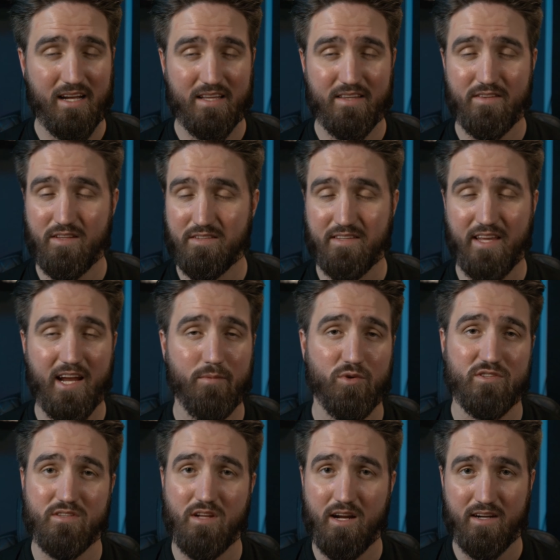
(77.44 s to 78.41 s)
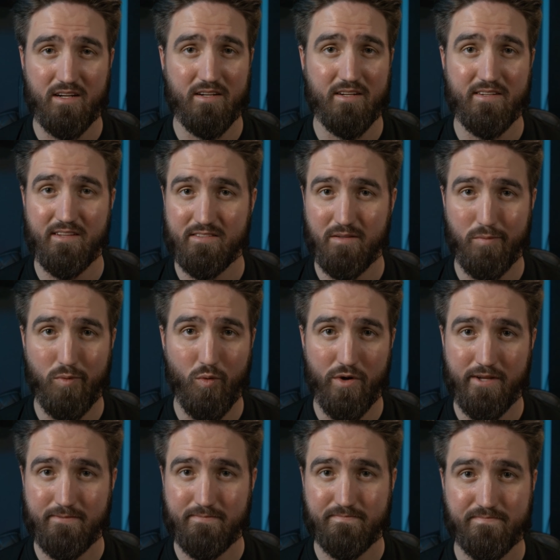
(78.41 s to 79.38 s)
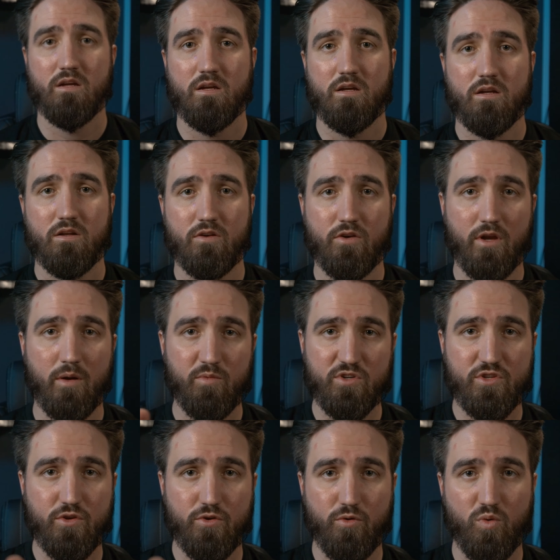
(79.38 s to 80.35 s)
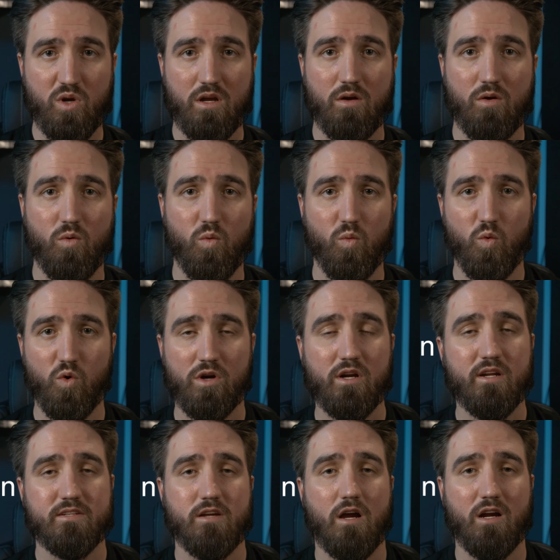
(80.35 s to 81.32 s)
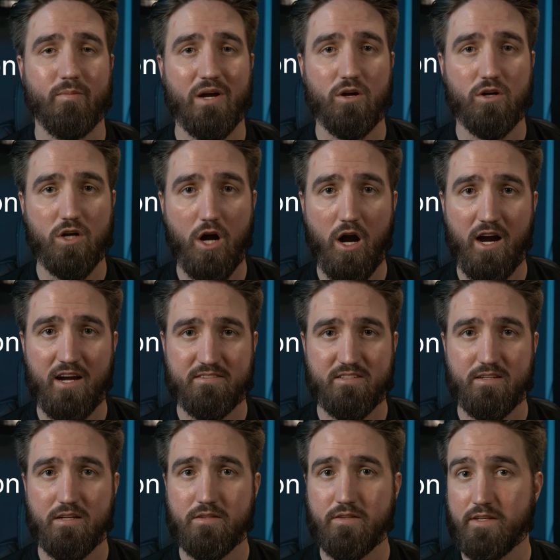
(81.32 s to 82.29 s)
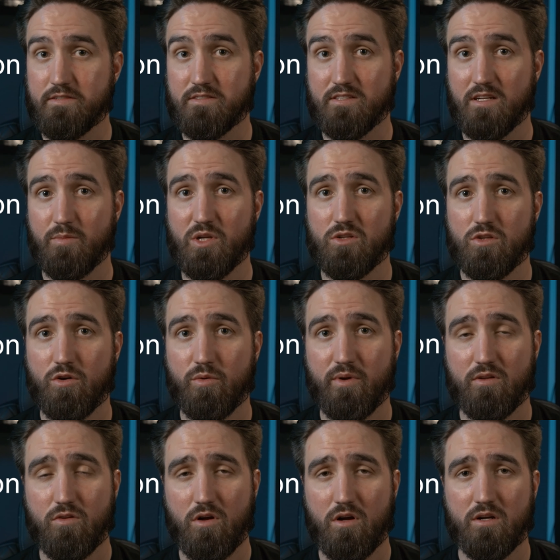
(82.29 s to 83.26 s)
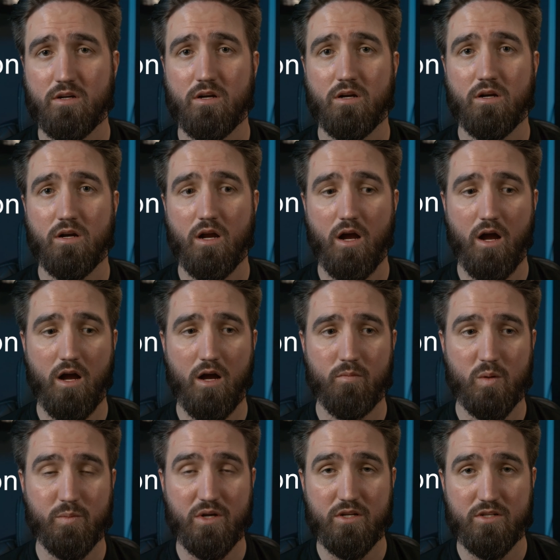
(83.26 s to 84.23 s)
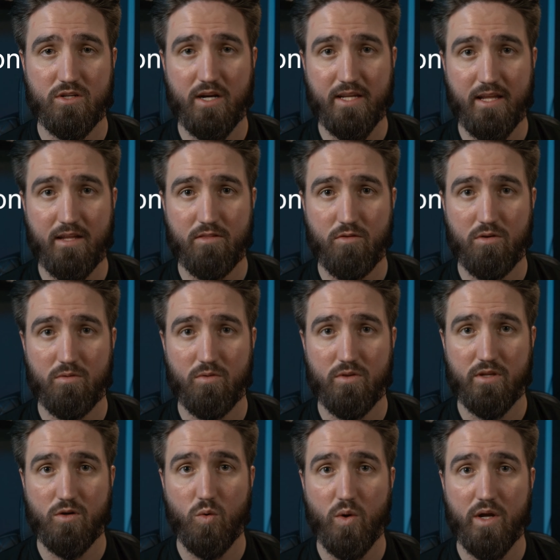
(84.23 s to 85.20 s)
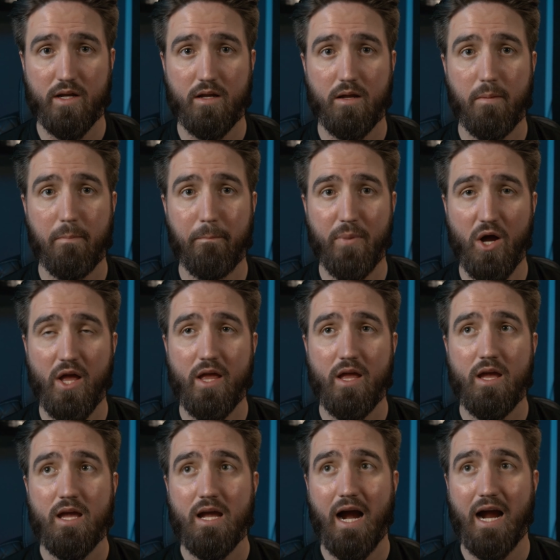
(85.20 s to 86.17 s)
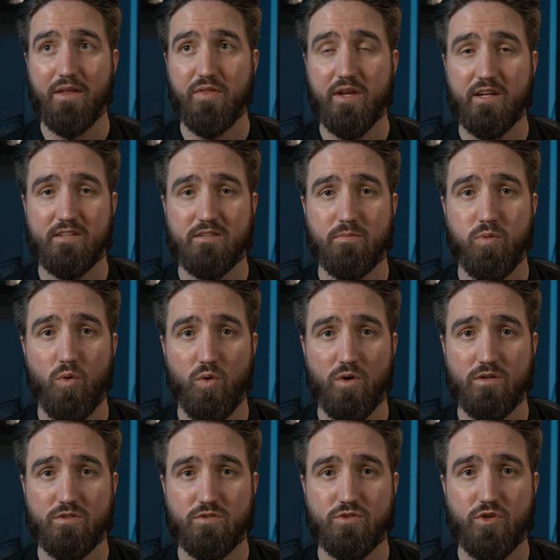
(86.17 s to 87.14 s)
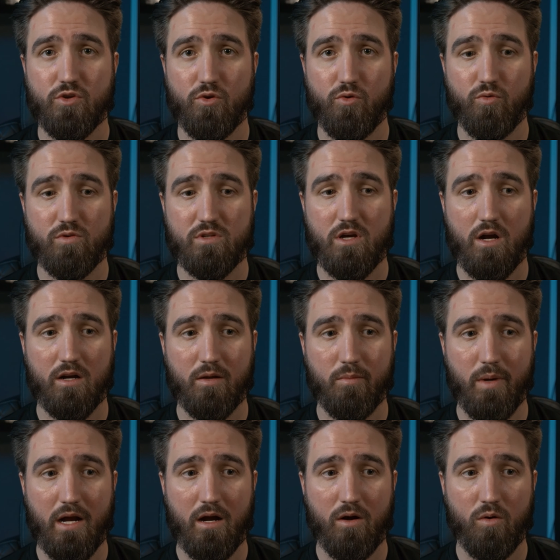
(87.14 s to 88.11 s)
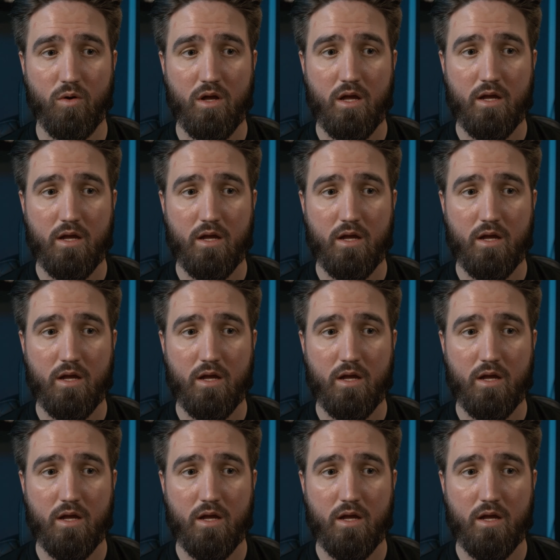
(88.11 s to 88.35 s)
this camera is not going to disappoint. Number 2, we're going to talk about cost. This is going to be a little bit longer. I'm going to try to get through it really quick, but I think it's important to talk about